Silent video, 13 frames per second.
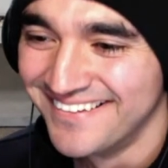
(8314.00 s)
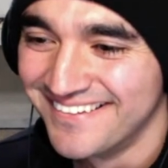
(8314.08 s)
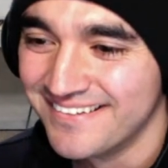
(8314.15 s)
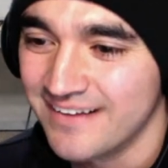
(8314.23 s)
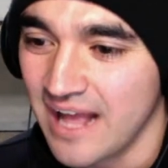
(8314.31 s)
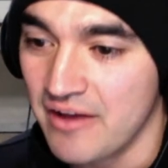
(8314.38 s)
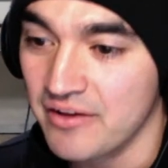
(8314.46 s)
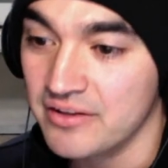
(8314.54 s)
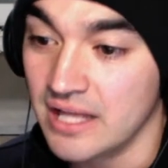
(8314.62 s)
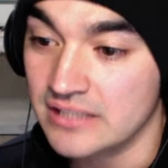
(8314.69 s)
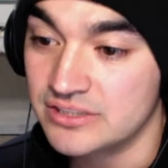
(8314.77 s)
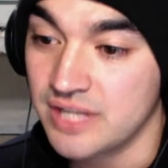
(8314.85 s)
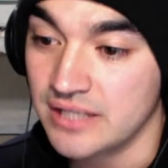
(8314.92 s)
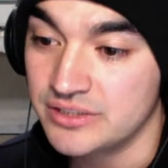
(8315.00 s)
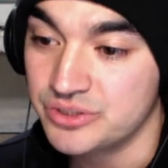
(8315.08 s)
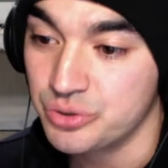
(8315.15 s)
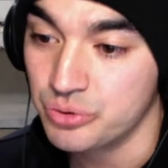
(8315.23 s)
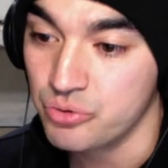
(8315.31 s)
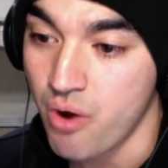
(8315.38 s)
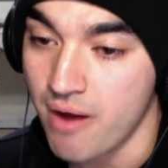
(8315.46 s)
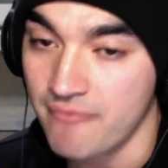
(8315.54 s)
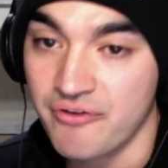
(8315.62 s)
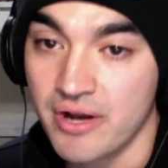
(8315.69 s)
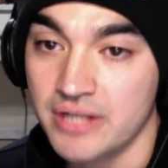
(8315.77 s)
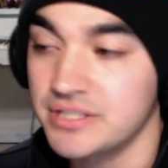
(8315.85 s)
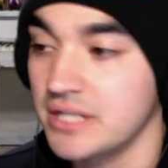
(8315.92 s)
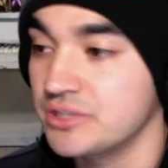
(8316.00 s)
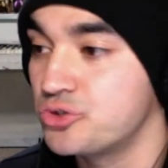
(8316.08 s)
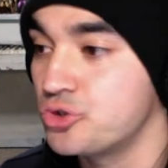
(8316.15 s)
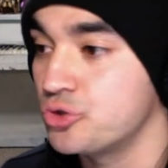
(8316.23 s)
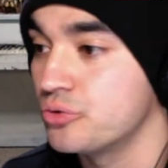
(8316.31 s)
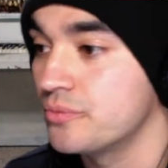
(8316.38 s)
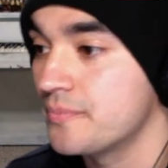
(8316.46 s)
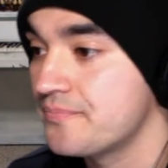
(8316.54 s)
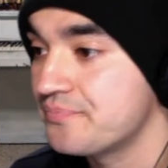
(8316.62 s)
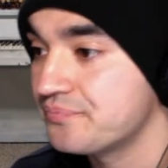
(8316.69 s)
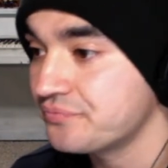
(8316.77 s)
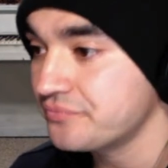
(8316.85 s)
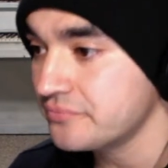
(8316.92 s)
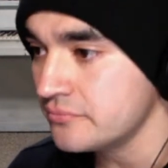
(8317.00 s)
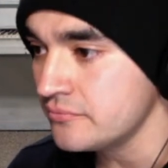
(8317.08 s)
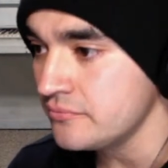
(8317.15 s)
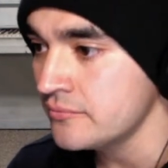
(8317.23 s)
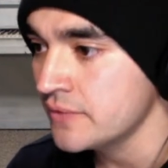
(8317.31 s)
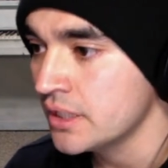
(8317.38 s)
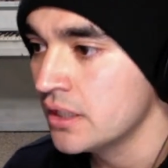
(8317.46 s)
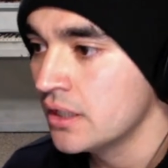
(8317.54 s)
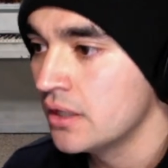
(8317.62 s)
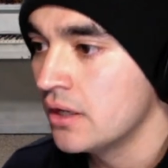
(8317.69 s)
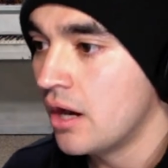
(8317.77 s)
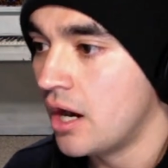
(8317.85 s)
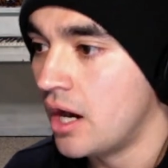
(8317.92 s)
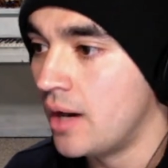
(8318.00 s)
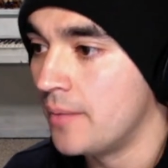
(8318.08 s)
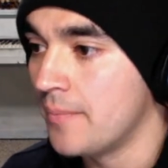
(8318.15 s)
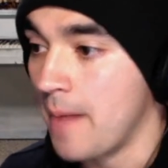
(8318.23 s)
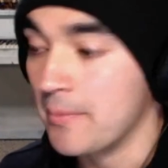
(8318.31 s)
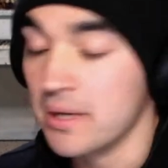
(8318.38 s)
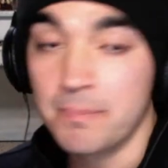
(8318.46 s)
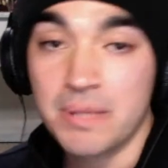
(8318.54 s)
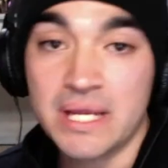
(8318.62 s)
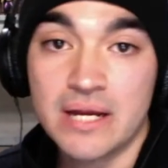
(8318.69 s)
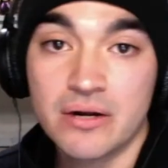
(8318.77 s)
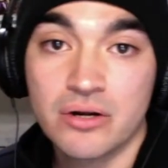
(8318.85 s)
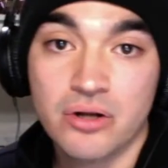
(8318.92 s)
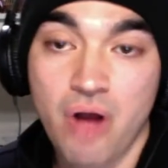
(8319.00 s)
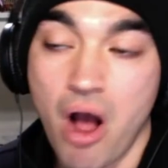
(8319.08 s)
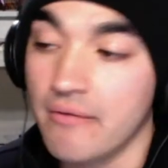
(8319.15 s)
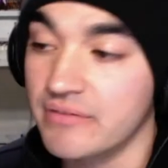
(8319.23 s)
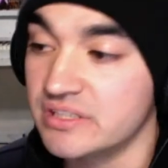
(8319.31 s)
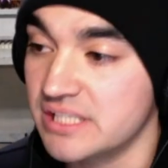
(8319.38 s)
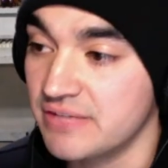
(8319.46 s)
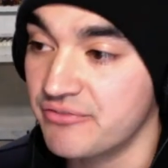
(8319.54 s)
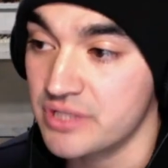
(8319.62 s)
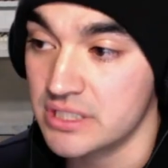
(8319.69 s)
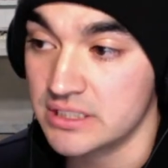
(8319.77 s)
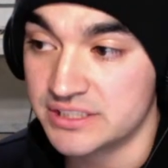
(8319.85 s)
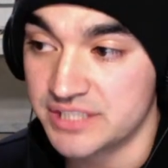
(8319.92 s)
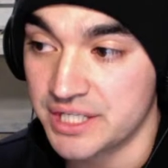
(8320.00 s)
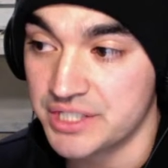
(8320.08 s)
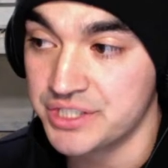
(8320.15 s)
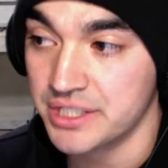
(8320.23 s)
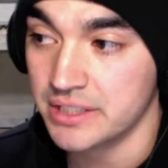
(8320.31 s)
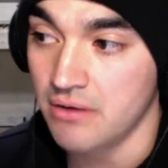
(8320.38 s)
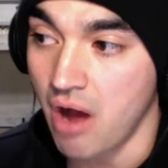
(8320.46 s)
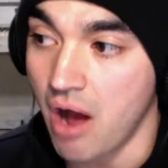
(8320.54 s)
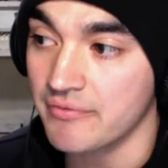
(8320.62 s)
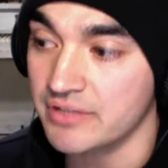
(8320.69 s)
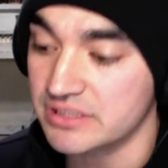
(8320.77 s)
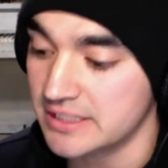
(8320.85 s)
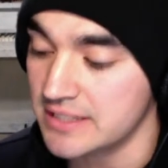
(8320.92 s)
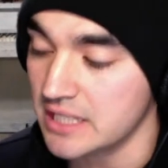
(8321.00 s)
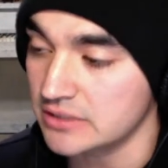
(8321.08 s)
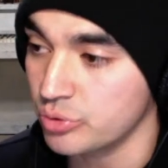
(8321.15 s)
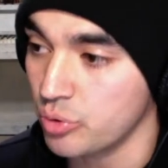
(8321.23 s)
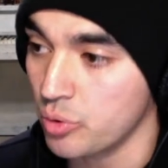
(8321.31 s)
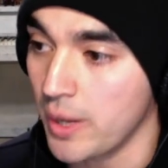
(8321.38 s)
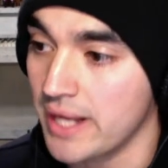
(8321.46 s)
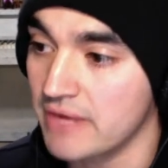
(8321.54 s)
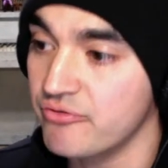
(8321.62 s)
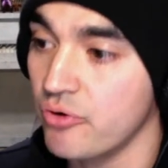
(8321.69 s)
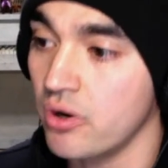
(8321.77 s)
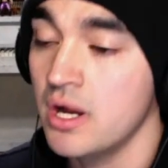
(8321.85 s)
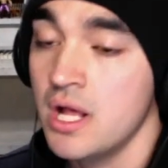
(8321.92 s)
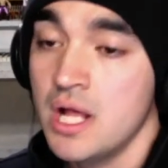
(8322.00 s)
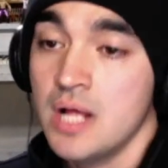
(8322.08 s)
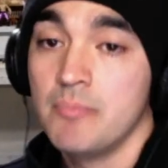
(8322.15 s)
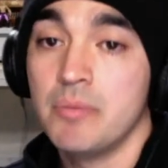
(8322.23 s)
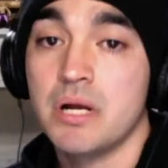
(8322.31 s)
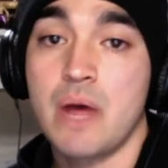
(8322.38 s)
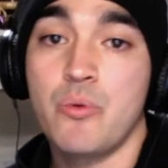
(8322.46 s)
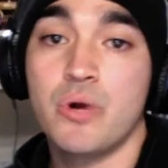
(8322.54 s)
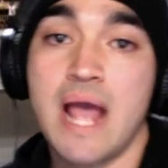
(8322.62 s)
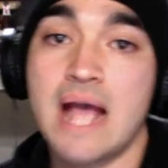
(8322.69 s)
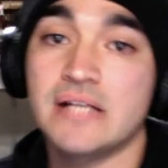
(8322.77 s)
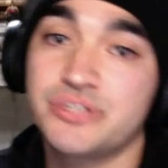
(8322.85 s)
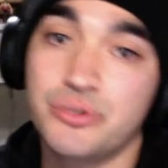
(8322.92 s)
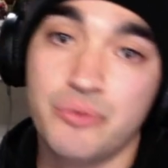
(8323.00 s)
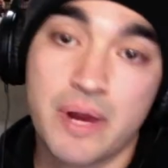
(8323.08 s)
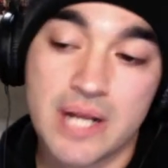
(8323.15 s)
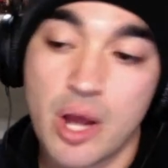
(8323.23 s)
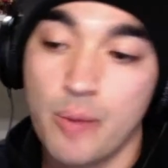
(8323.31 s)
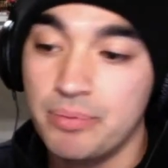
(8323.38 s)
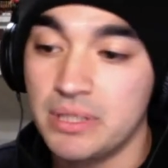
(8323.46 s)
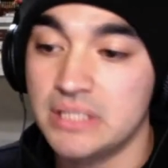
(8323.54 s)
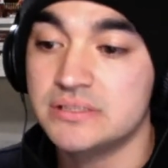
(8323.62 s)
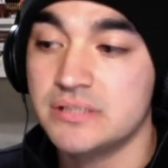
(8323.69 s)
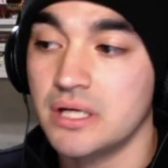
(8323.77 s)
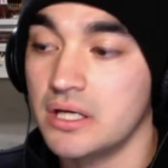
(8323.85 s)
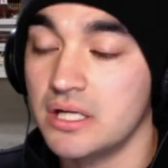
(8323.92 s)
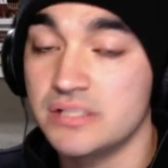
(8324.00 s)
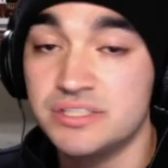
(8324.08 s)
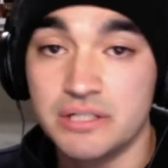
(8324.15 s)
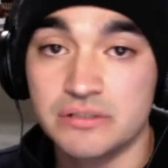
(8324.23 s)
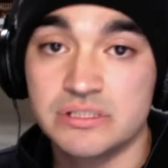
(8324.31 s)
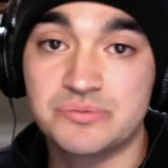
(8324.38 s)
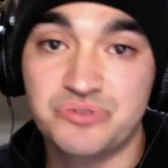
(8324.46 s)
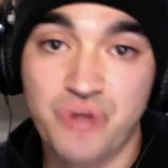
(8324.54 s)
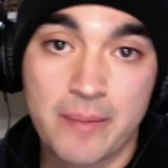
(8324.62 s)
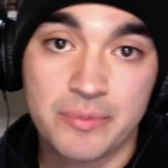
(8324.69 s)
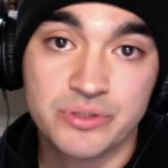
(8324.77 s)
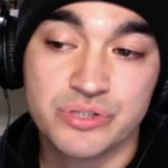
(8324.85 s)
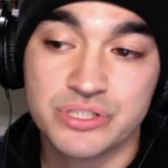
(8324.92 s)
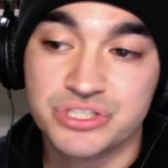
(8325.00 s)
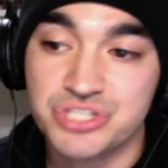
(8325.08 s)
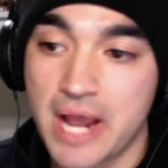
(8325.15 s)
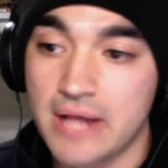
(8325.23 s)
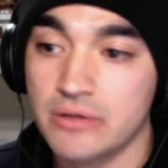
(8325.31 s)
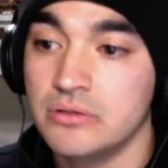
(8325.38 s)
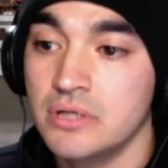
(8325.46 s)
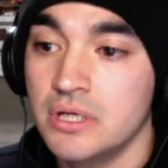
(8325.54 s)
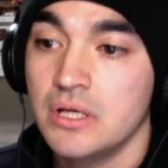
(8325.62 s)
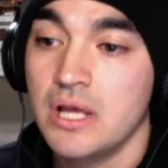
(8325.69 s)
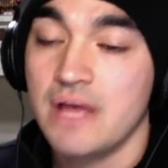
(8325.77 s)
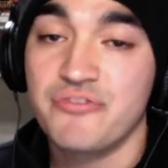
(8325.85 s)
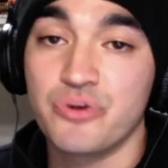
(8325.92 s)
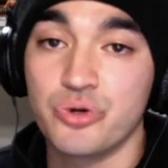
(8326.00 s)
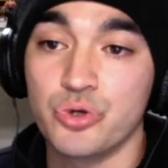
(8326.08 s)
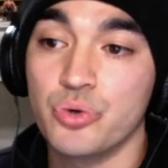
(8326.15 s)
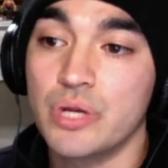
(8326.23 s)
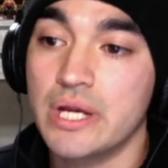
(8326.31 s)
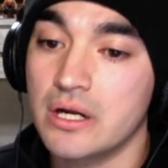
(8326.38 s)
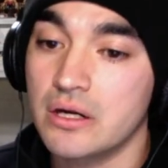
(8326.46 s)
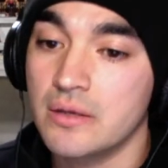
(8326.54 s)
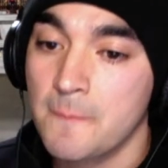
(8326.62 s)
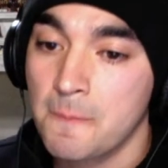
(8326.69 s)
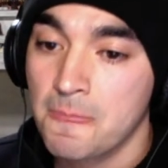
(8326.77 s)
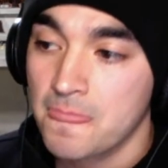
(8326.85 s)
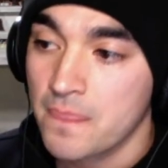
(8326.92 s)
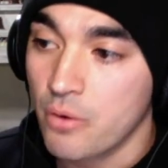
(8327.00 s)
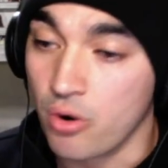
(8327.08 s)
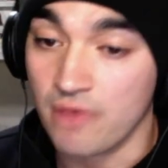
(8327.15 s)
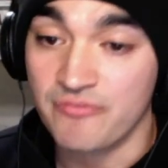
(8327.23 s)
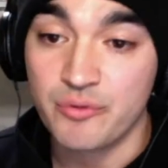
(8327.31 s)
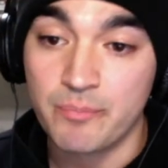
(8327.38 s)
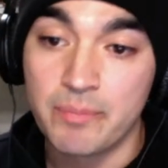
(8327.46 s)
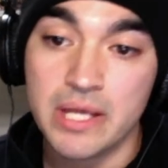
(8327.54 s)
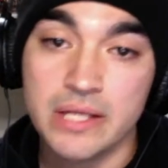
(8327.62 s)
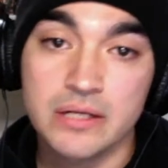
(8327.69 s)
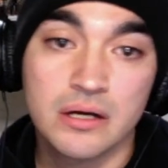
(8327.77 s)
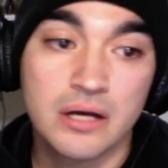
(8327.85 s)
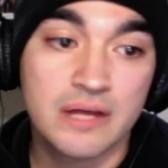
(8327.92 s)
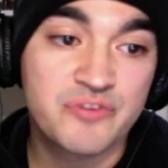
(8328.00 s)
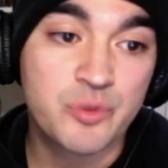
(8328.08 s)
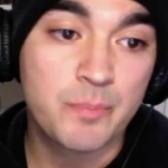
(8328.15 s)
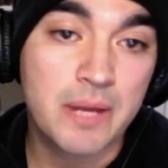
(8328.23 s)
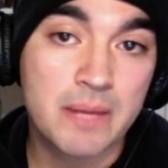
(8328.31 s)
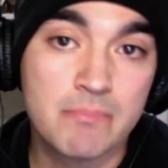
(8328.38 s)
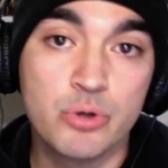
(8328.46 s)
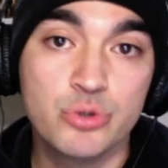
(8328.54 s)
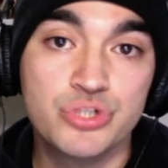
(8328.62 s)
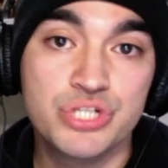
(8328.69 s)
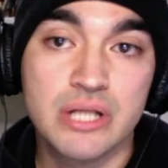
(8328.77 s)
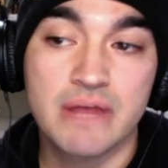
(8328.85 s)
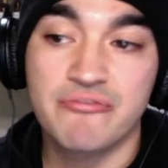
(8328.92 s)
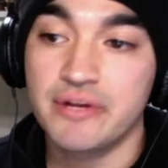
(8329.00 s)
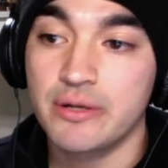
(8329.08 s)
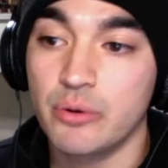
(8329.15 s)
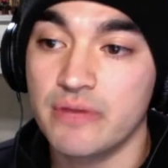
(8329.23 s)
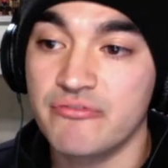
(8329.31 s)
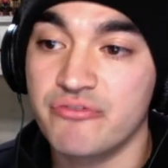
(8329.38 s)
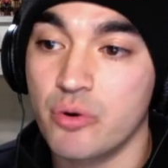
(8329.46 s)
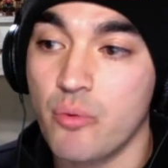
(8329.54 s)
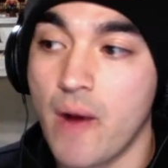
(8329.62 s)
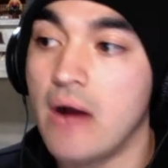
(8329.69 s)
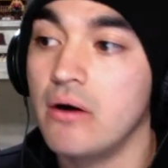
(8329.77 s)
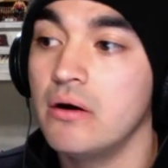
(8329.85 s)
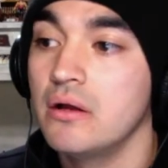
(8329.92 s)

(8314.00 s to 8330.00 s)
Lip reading: Hey, that's true, Quan Fresh. That's true. I'm gonna be here obviously for the decision. Obviously, that's what we're waiting for. But I want to ask you right now, please consider subscribing to this channel if you're new here, or if you've been mooching and freeloading for a while,